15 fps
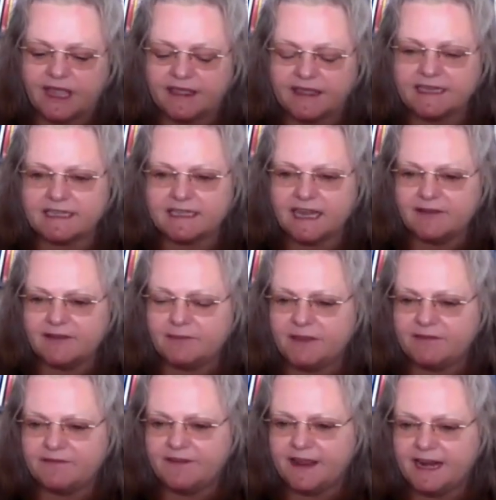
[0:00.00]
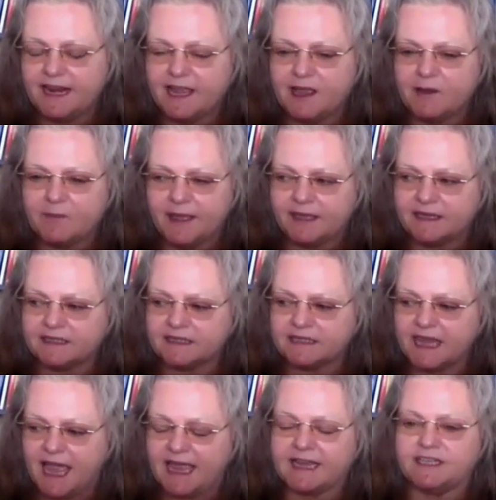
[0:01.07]
And this left me feeling a bit
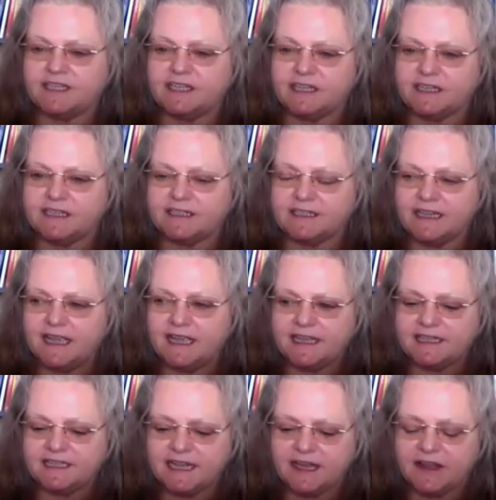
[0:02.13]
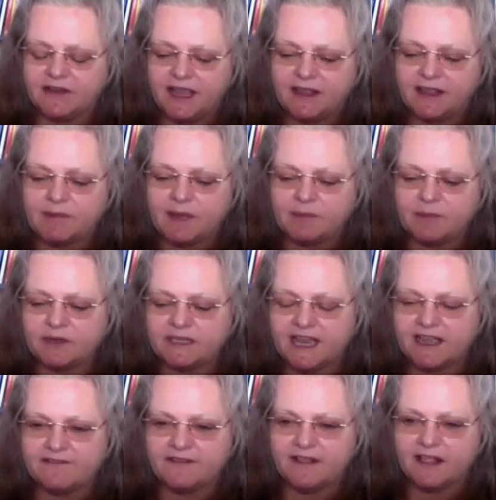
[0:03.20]
anxious. So, in my
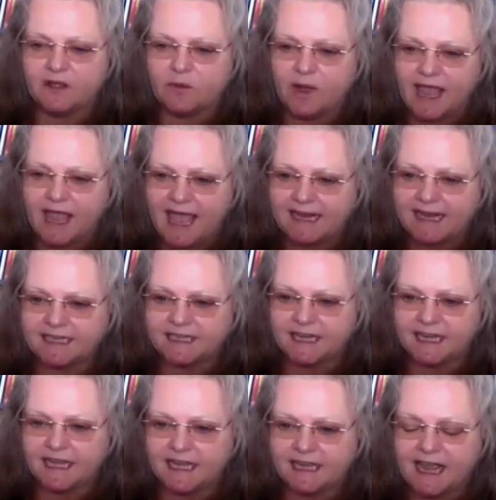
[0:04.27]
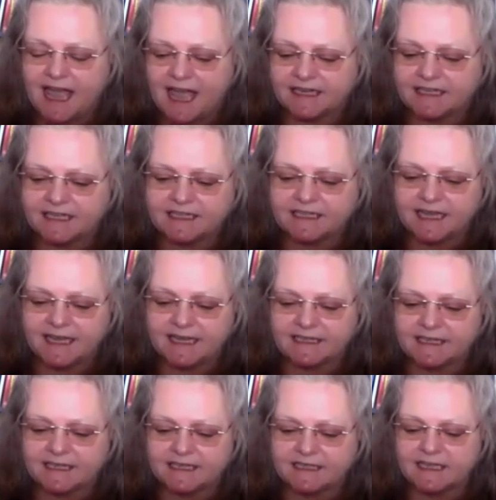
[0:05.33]
body, I felt quite edgy and
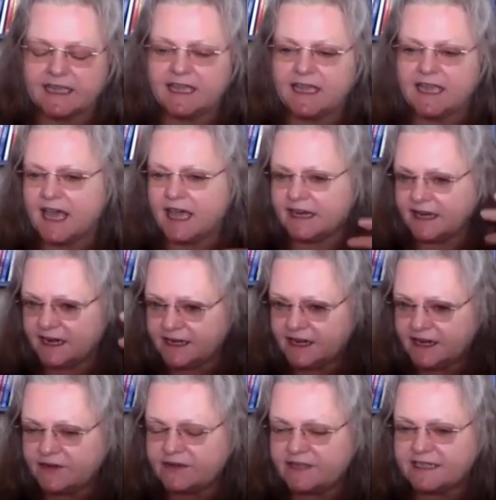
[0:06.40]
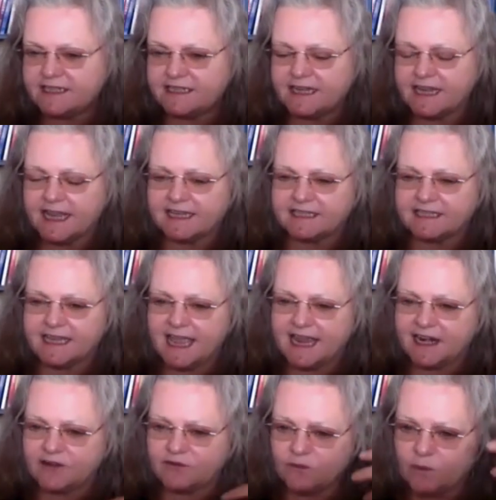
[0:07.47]
agitated, and I noticed a
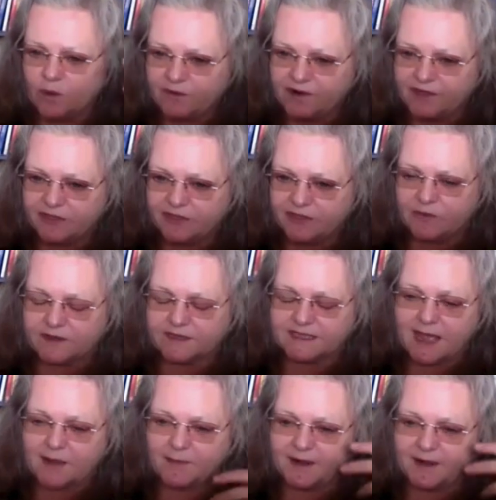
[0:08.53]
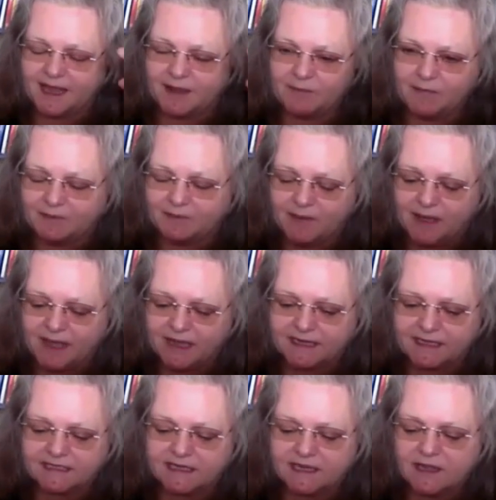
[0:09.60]
cascade of worry thoughts happening in my
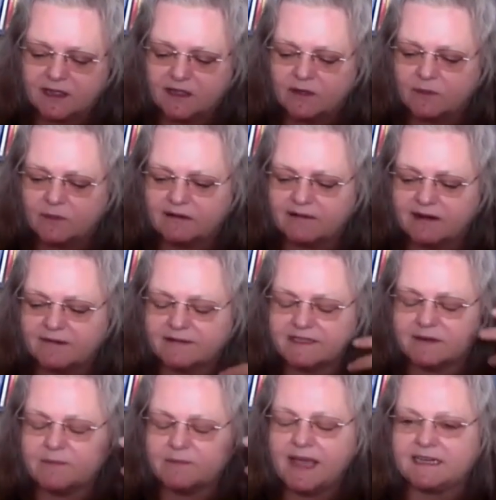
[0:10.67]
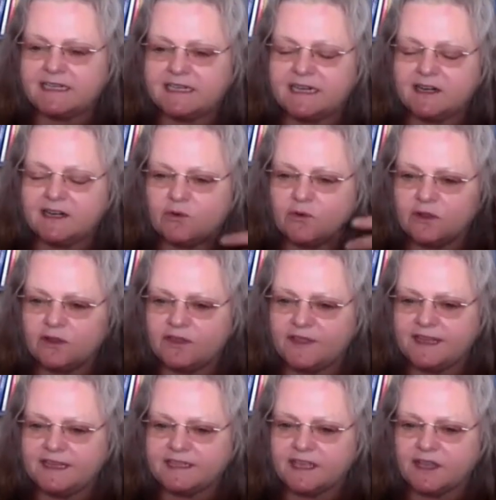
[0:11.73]
mind where I was imagining all the
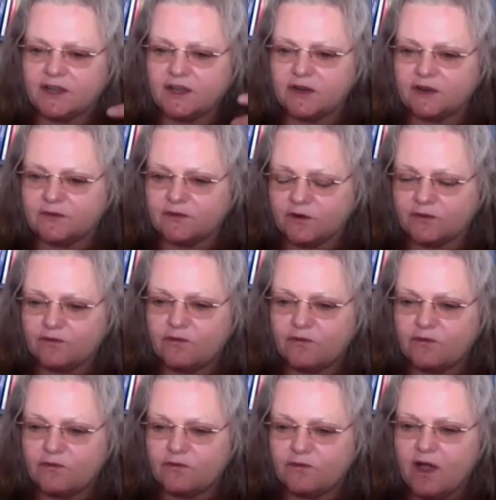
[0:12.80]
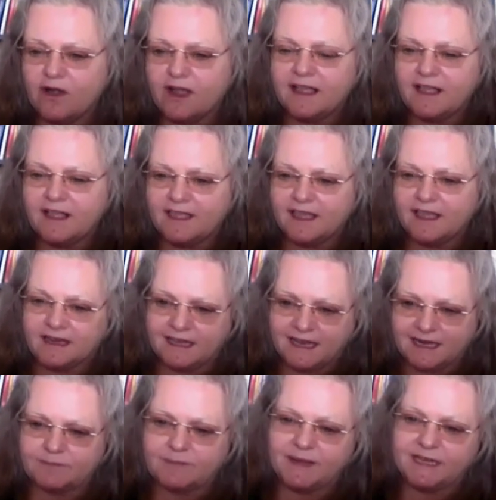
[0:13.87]
things that could have gone wrong that
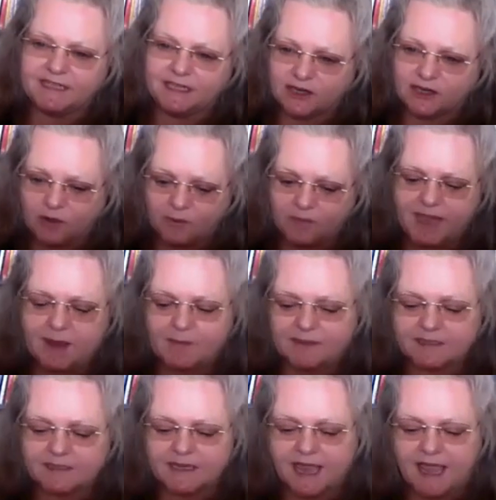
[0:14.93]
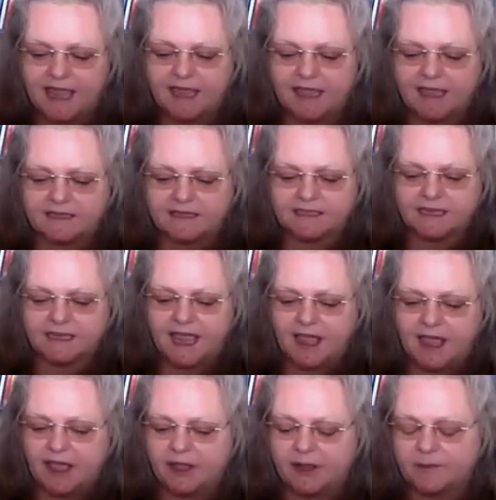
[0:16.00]
had led me to not be able to get
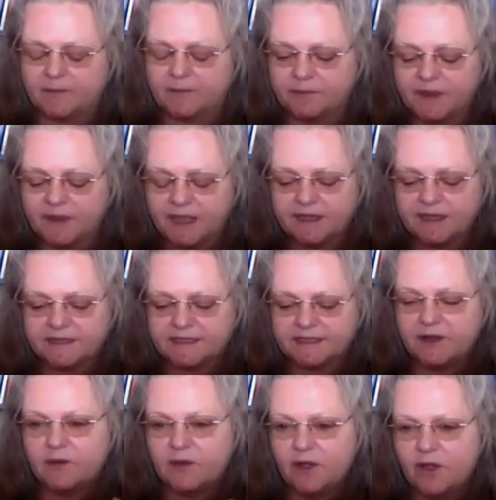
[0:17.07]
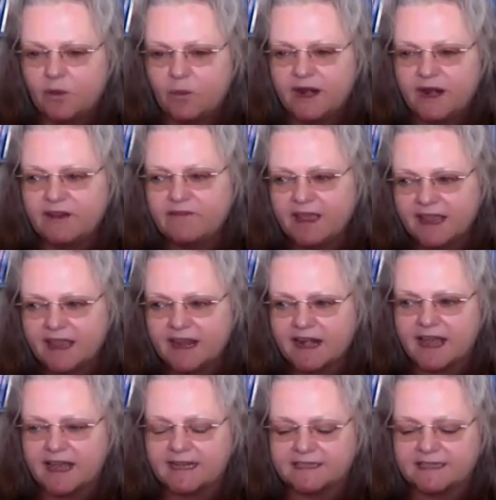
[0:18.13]
home. So when I
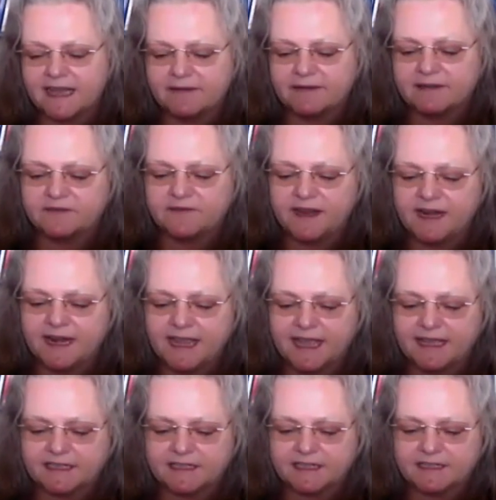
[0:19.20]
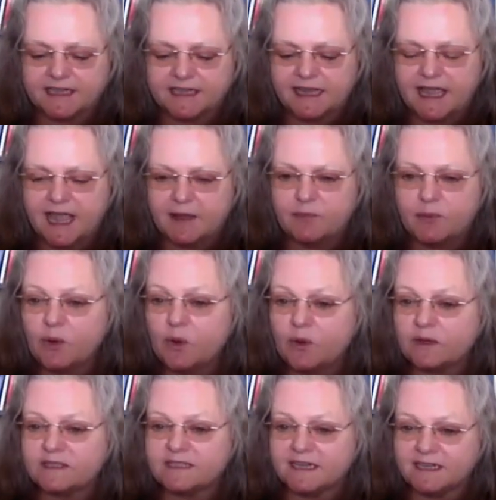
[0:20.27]
recognized that I was feeling anxious, I
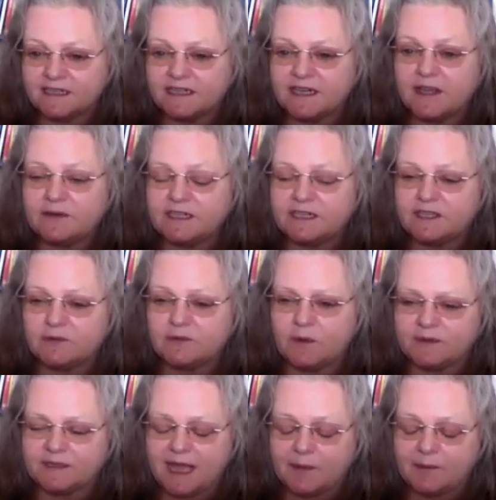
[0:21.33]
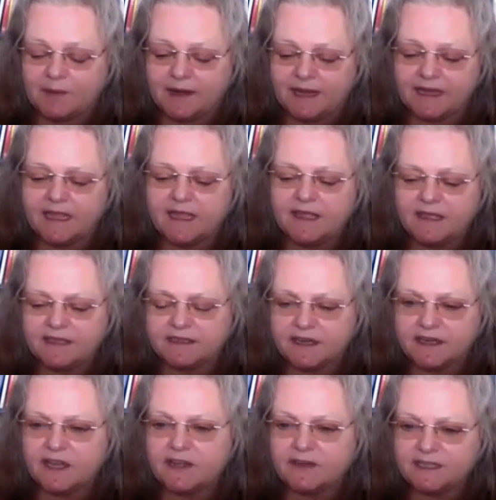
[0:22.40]
paused and noticed what was happening.
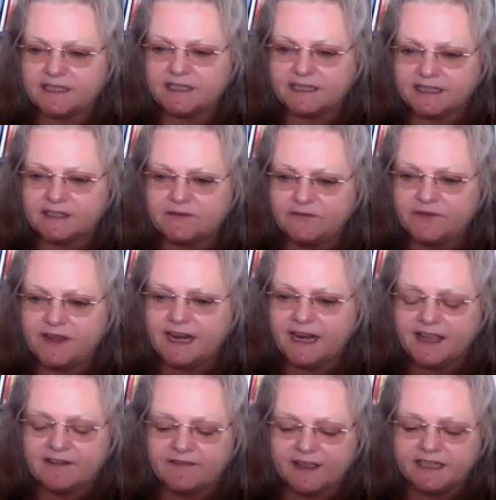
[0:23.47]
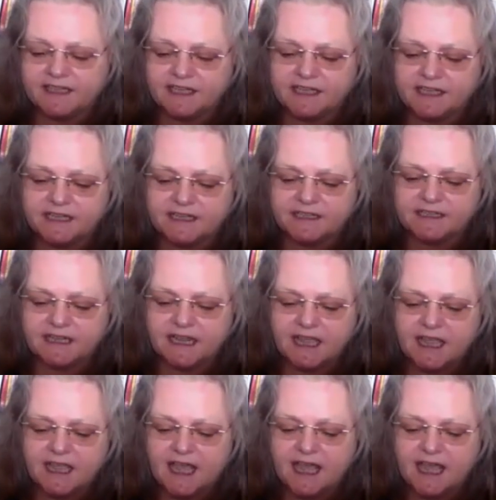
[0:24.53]
So noticed this feeling of edginess